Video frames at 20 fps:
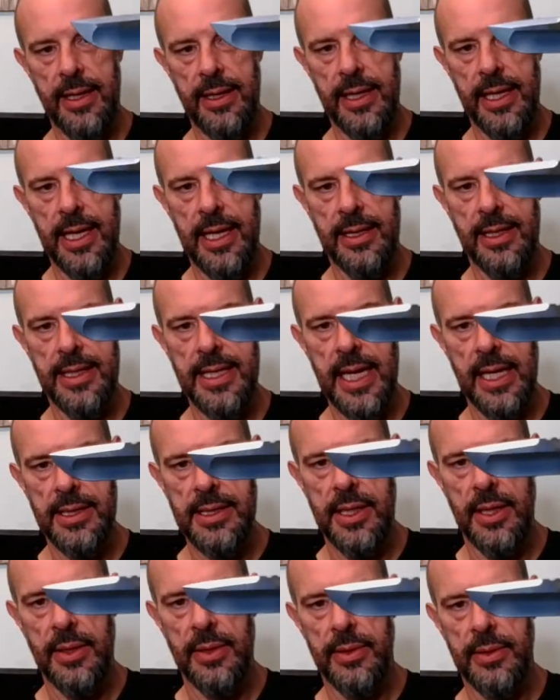He had the
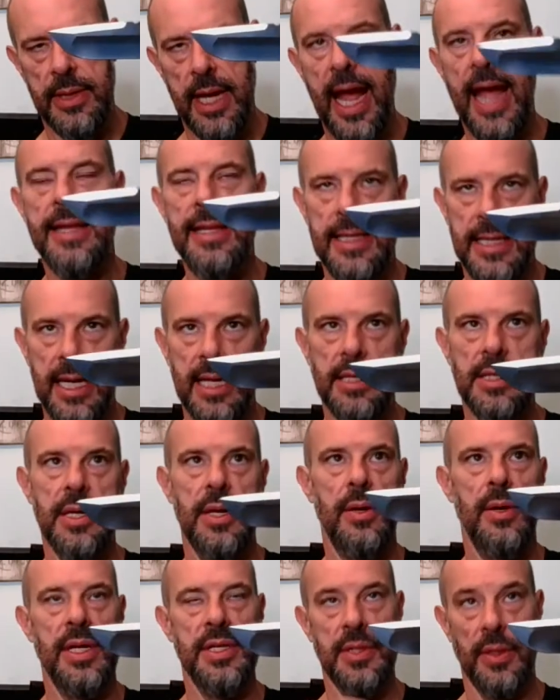Tanto. I had the
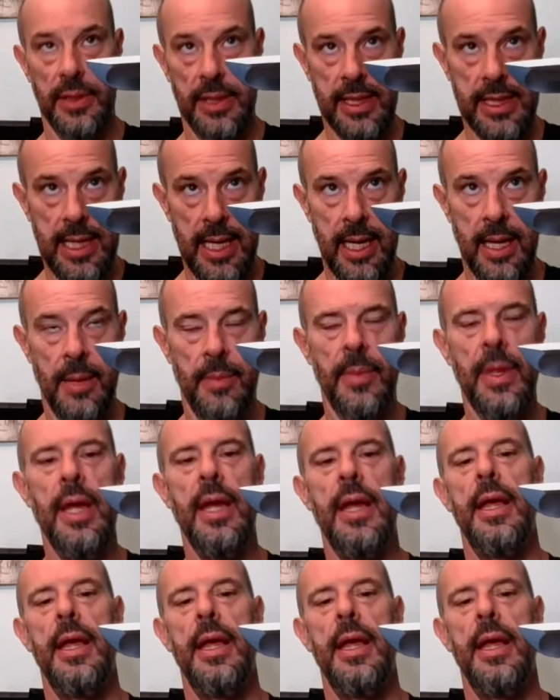Tanto. I sold it to him.